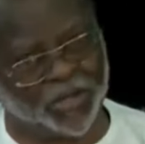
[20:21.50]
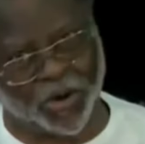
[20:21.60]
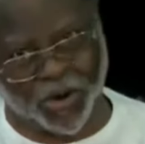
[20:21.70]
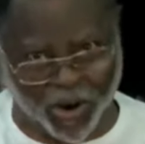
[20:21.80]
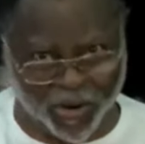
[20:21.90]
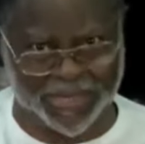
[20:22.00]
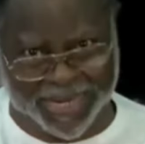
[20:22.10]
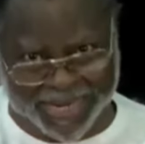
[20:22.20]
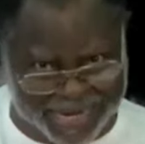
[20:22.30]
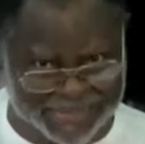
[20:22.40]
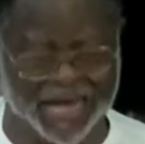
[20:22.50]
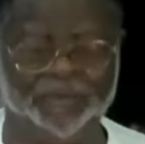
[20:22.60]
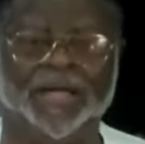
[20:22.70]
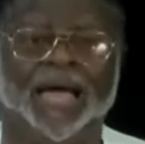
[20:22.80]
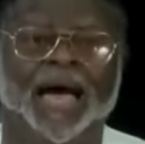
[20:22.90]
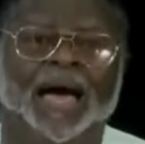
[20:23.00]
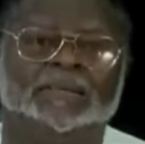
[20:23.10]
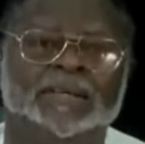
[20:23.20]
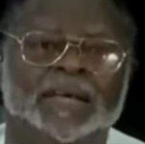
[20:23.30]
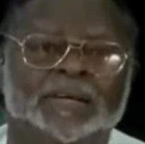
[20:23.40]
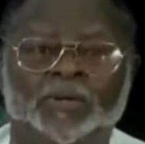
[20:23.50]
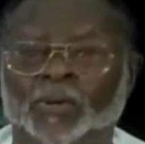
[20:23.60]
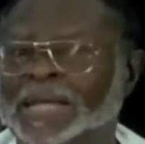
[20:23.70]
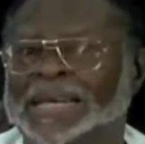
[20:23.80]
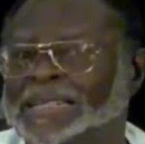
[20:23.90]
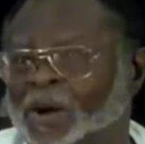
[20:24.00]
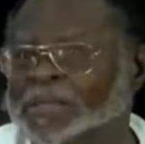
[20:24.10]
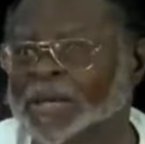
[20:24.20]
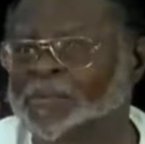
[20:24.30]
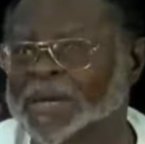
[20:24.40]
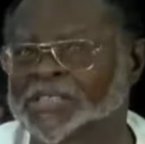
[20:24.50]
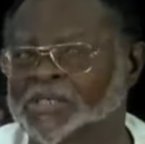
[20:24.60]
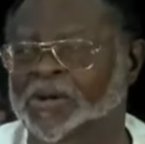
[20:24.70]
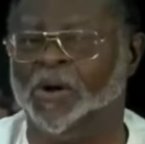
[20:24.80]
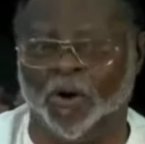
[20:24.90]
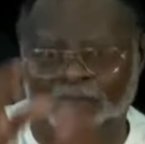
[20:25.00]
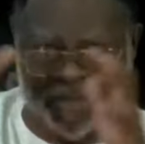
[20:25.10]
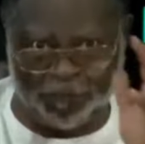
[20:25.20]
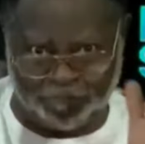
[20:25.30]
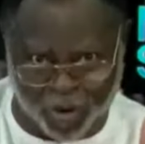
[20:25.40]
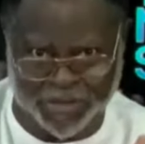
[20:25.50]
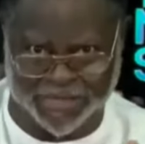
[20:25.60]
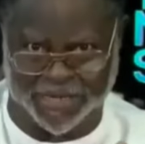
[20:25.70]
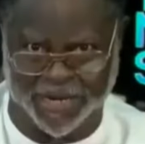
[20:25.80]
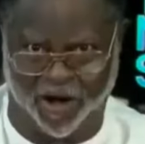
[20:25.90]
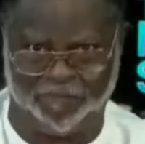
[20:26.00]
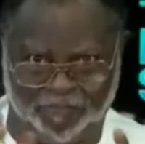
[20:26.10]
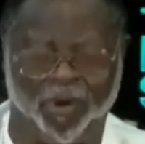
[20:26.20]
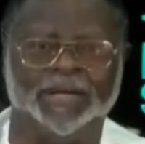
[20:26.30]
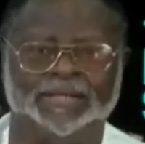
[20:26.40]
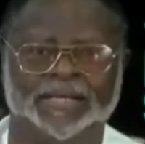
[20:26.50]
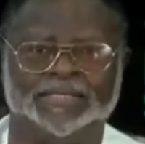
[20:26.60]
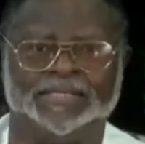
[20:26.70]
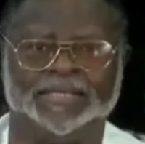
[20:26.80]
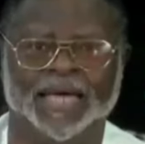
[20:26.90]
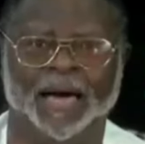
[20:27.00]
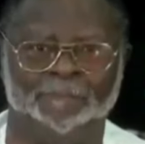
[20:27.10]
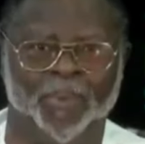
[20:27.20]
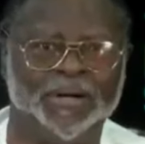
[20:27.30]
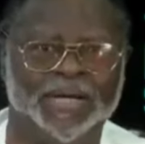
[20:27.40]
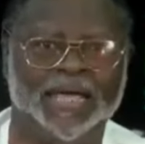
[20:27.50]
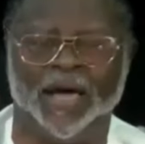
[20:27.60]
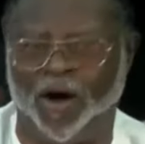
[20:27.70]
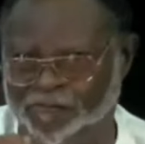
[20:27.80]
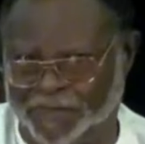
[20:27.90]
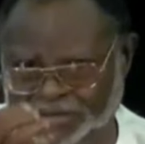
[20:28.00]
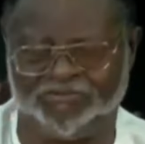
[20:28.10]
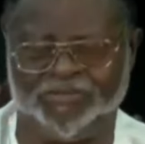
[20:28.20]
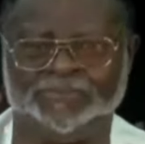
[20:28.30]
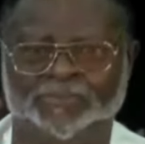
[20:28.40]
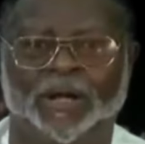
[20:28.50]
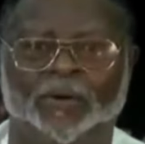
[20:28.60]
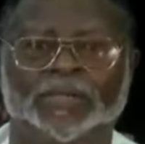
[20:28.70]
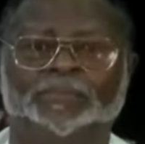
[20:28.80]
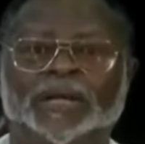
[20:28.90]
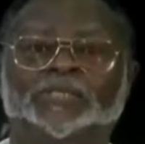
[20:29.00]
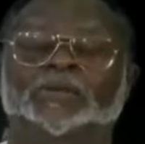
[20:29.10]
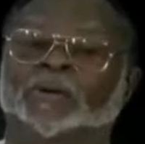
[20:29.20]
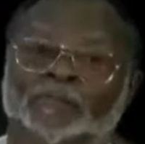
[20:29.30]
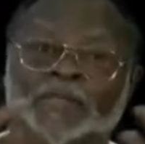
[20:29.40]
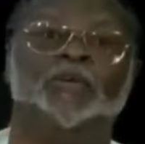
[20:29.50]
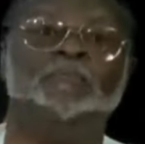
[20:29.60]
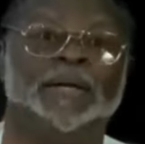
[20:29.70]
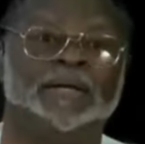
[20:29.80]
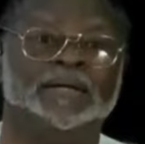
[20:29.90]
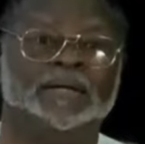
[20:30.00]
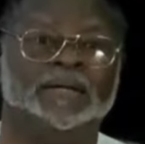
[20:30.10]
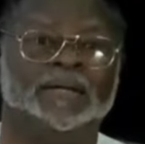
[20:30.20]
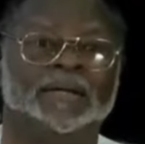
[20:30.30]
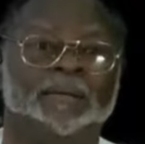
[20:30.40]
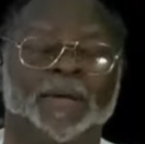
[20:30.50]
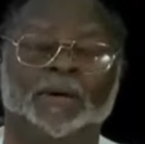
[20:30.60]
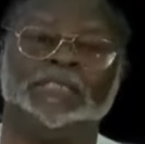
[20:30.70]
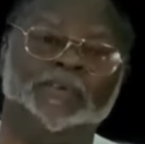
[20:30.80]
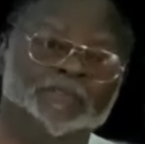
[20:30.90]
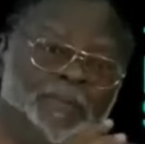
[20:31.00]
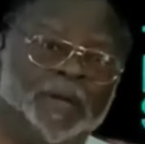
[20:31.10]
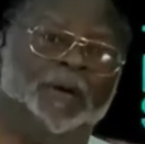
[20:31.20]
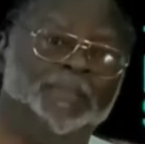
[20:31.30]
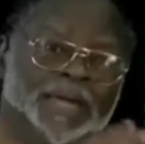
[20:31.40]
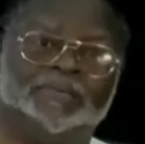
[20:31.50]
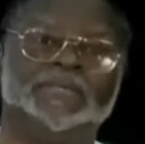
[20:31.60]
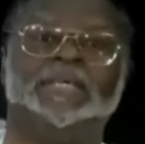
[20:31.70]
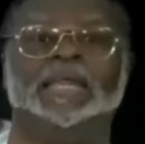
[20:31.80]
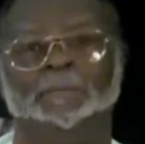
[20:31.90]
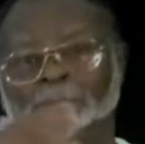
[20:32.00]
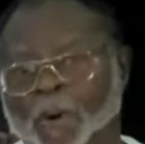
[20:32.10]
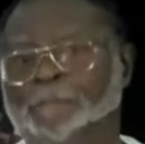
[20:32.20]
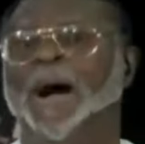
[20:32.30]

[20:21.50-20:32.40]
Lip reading: that occurred in that regard. Not only the contamination of the body of politics and body of interest, but the contamination of the human. Because if you become increasingly more